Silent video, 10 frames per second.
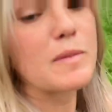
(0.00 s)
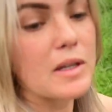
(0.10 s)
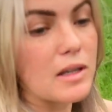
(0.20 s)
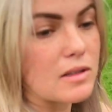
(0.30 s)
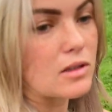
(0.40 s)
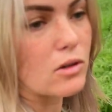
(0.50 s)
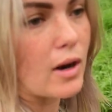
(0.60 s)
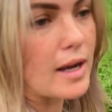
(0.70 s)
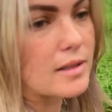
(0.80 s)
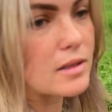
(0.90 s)
because the
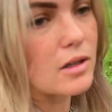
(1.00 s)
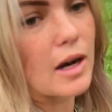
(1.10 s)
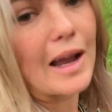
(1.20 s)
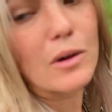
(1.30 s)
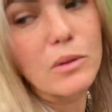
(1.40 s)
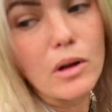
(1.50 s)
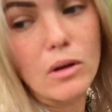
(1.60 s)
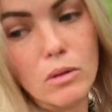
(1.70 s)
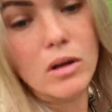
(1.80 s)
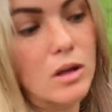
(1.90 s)
grass is there, I don't
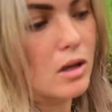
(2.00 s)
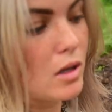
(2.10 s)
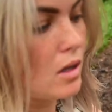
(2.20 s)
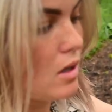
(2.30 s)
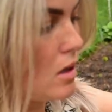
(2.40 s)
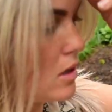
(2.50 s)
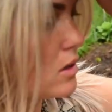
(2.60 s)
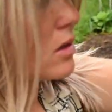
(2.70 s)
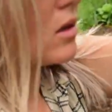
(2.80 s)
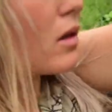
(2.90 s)
know.
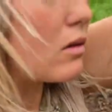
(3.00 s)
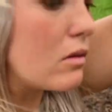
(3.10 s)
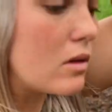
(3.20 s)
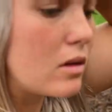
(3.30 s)
So